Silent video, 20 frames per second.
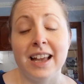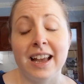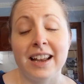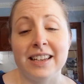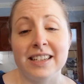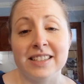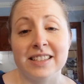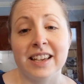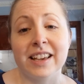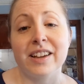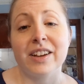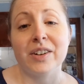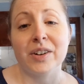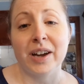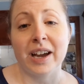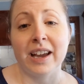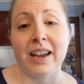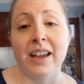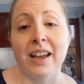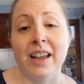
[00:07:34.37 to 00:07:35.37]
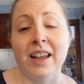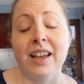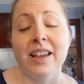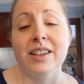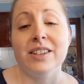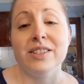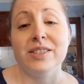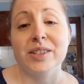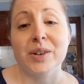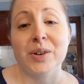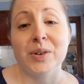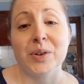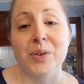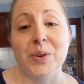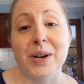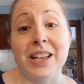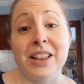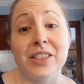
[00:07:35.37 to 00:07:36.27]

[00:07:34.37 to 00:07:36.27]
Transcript: And he's like, okay, so